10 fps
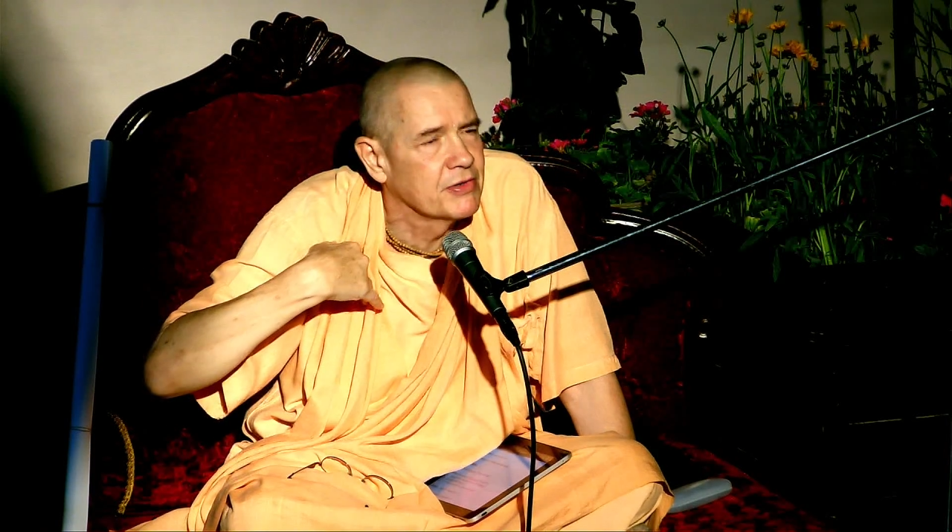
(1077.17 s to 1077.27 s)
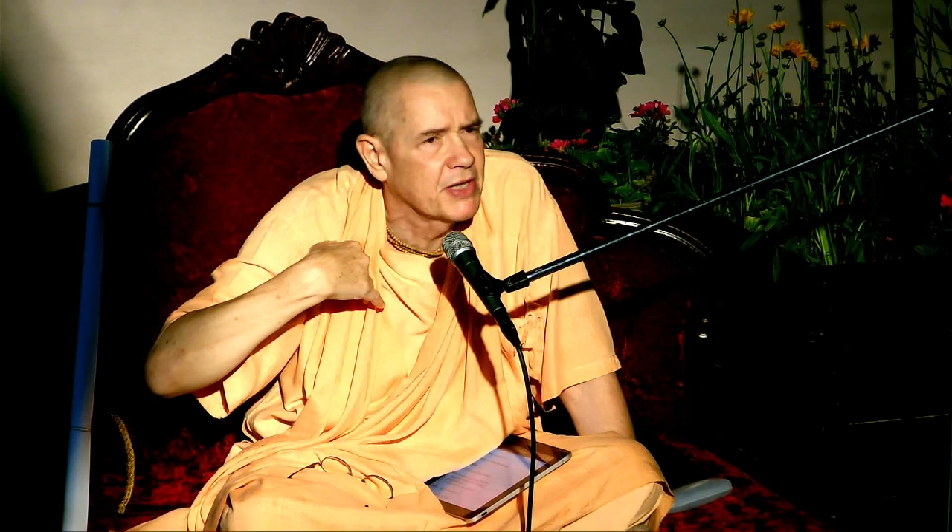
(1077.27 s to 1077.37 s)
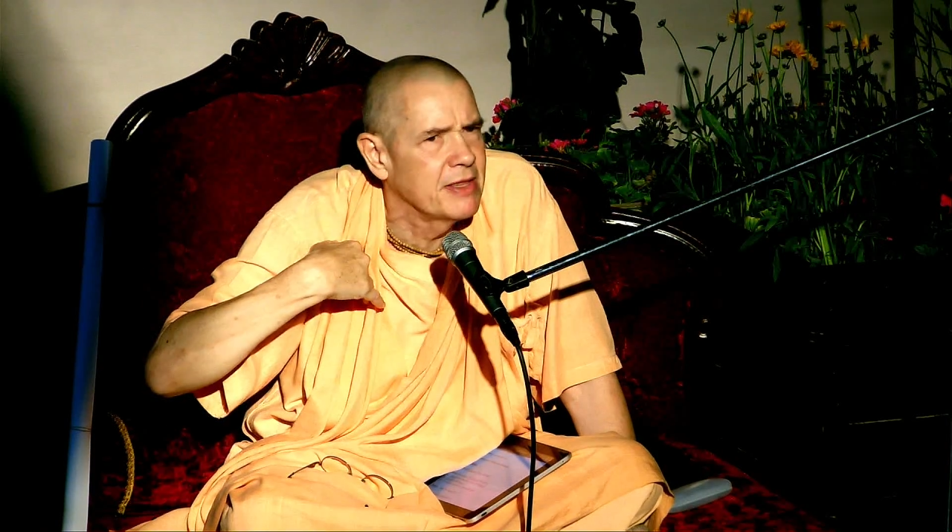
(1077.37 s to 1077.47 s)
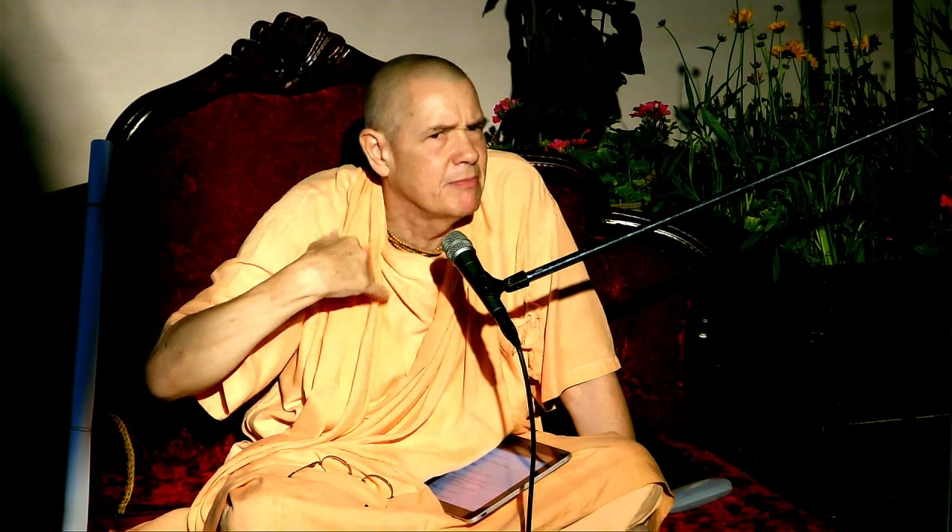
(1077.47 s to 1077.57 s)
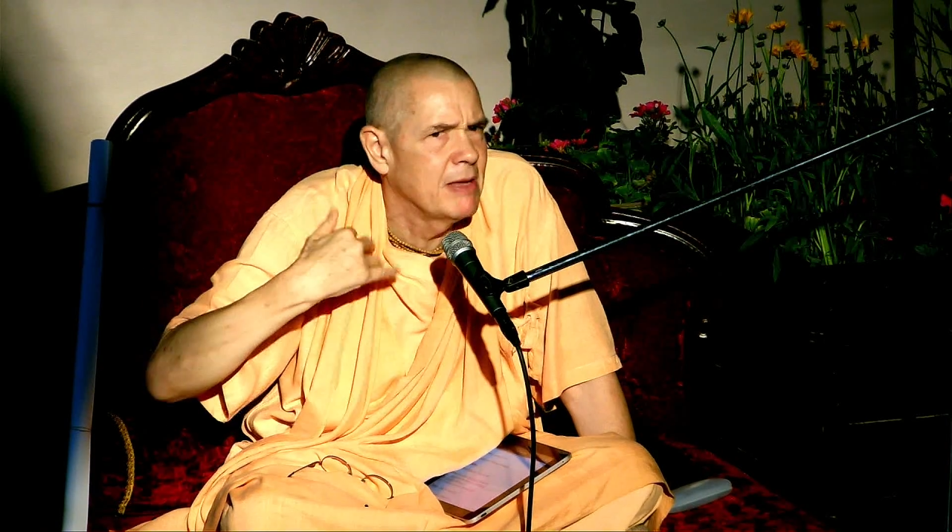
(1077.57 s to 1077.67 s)
I
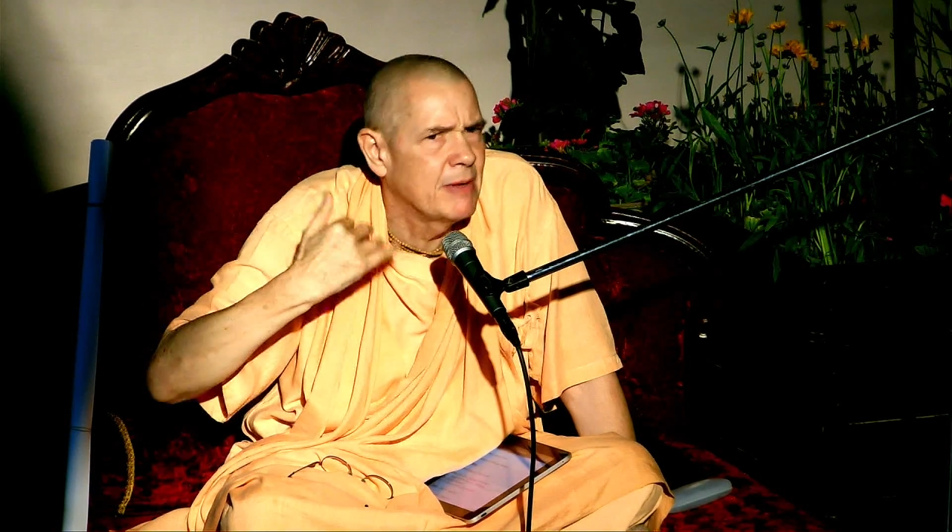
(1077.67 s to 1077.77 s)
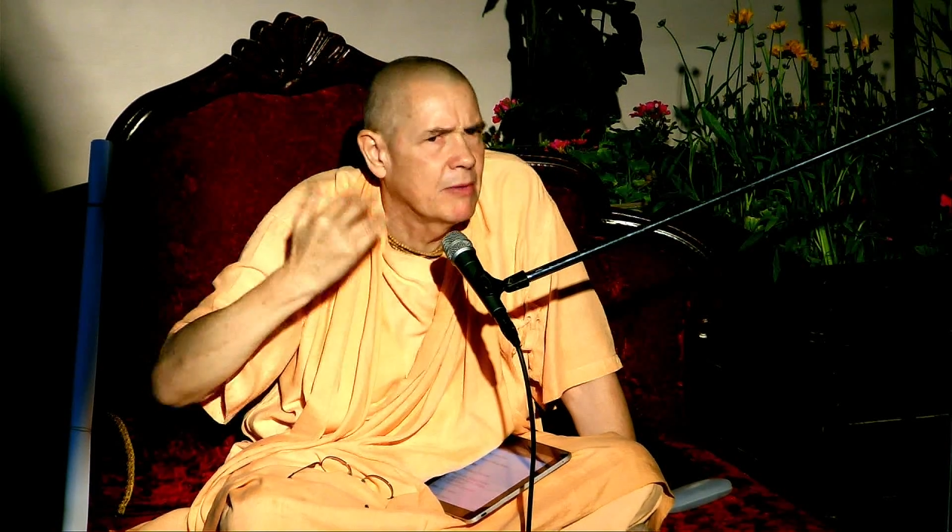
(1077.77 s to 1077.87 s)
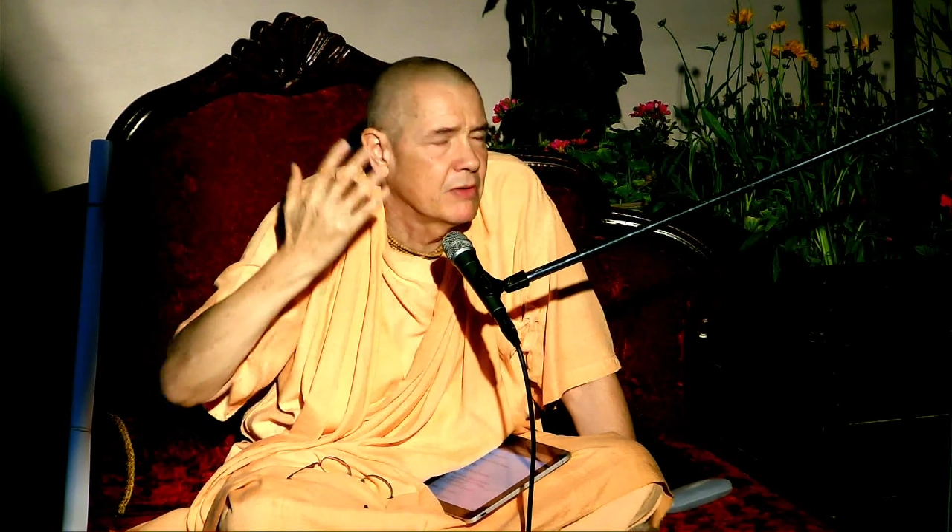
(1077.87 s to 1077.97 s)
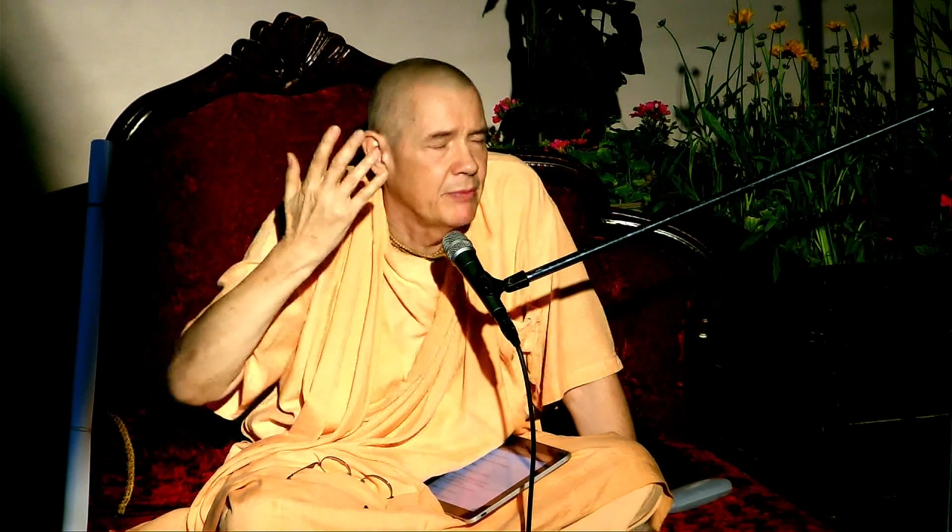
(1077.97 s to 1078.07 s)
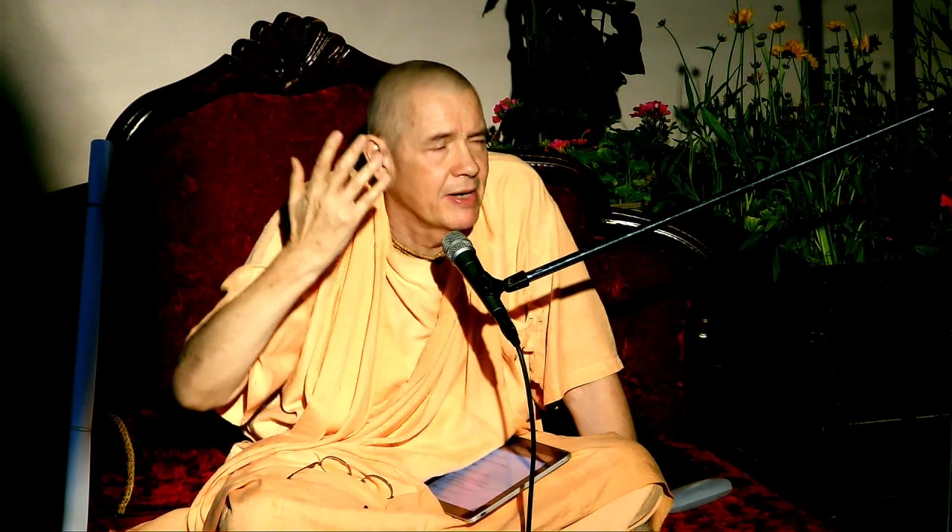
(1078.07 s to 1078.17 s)
think maybe I,
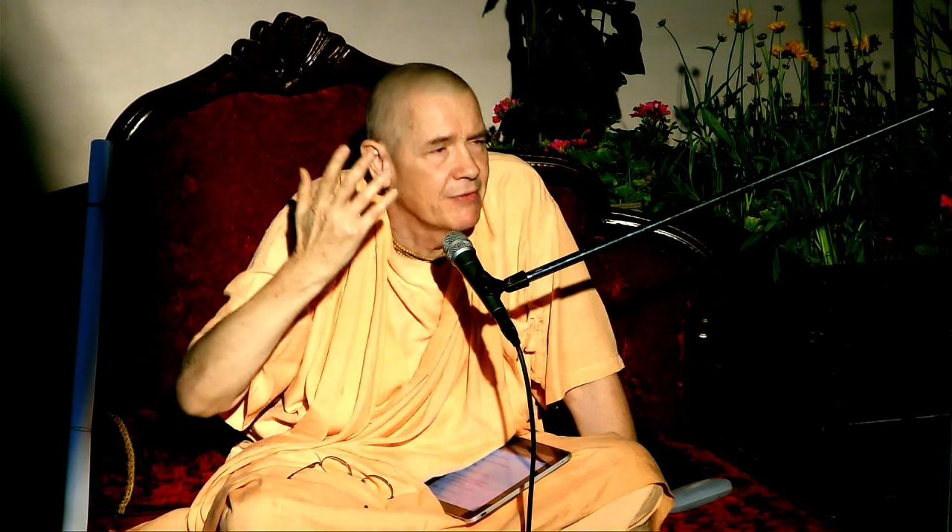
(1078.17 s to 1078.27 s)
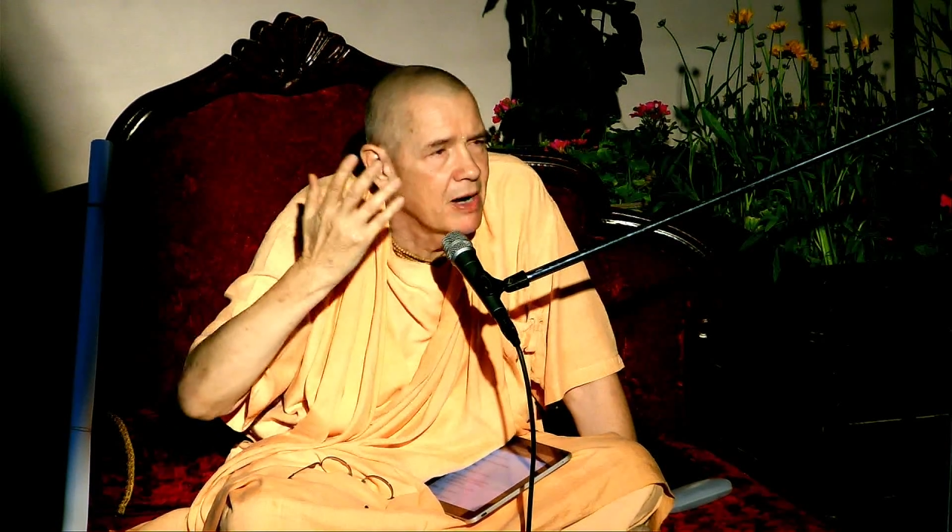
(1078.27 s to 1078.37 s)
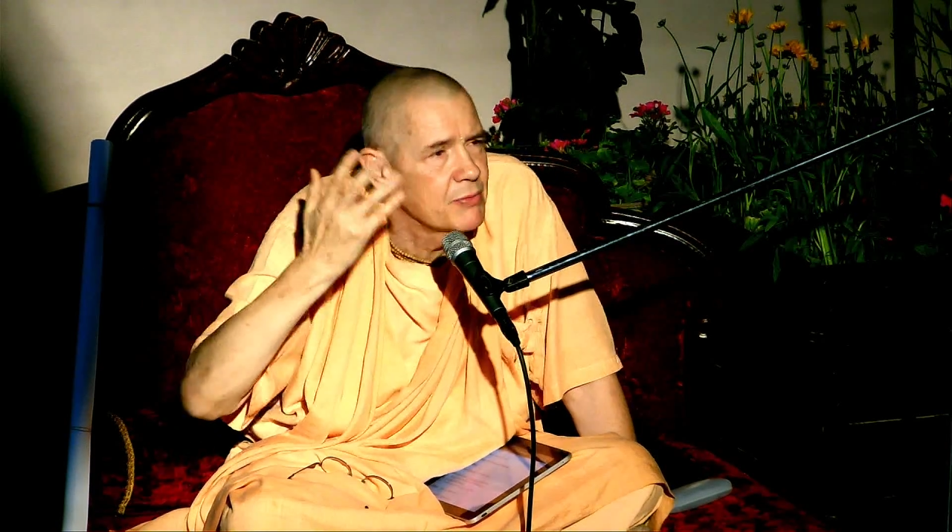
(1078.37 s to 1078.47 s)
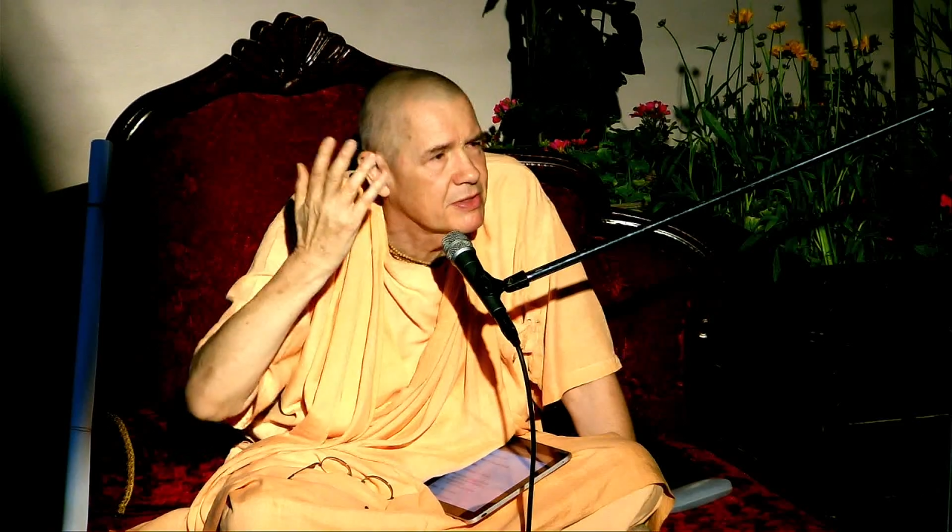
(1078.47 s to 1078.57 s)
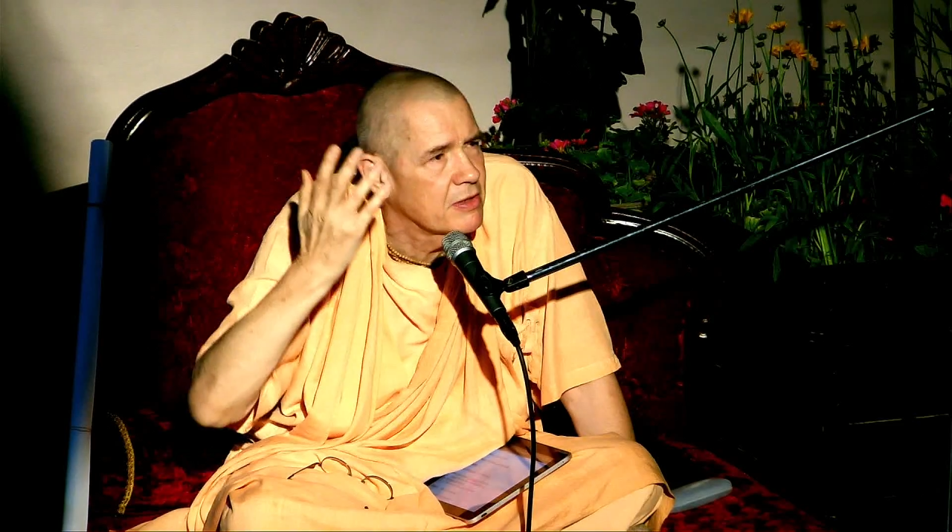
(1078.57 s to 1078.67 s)
whatever, I
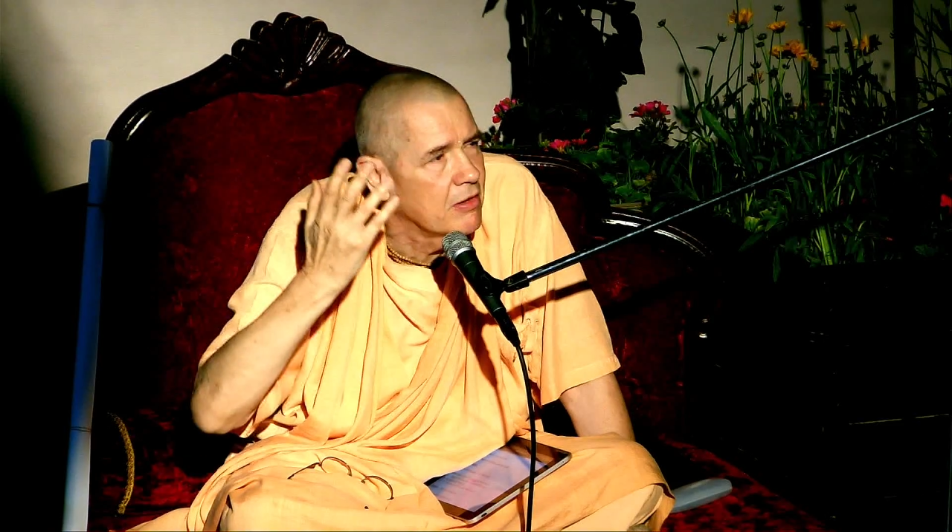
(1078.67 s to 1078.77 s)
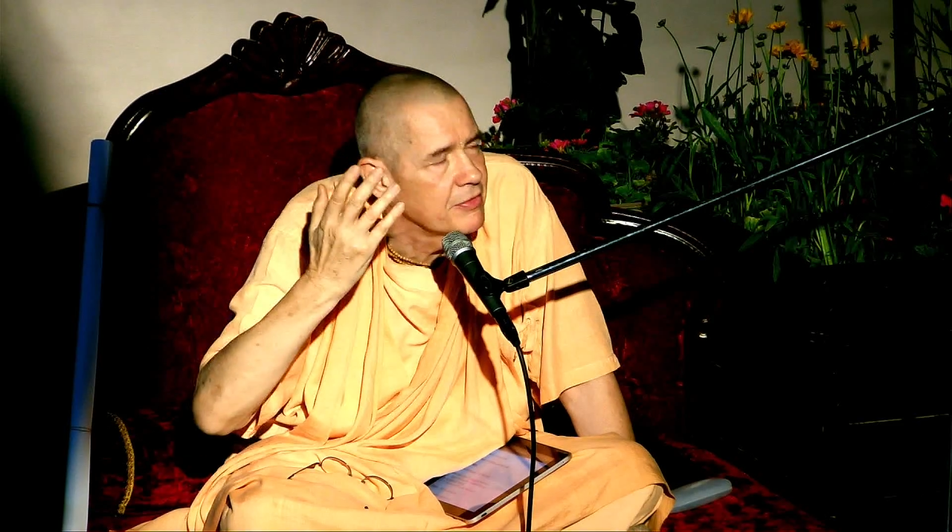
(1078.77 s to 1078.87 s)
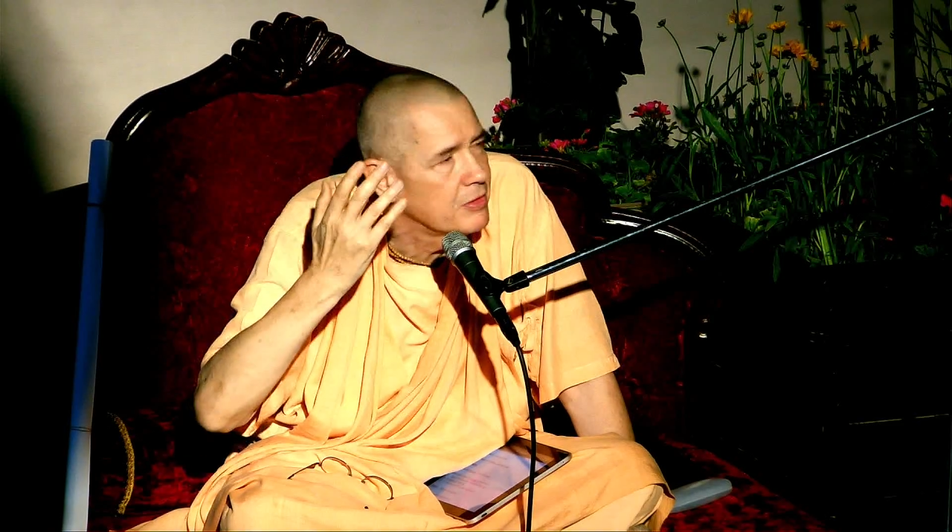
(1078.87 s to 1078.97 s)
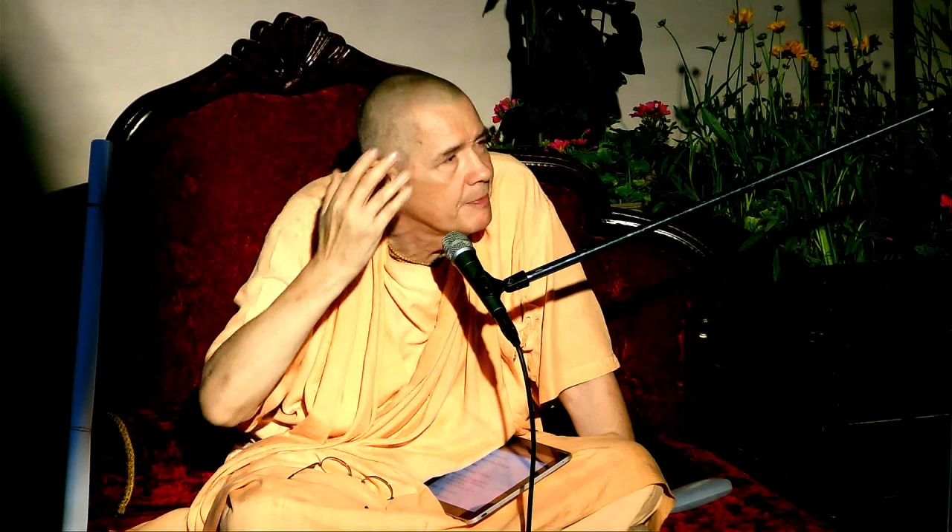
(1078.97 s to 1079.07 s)
was the gardener.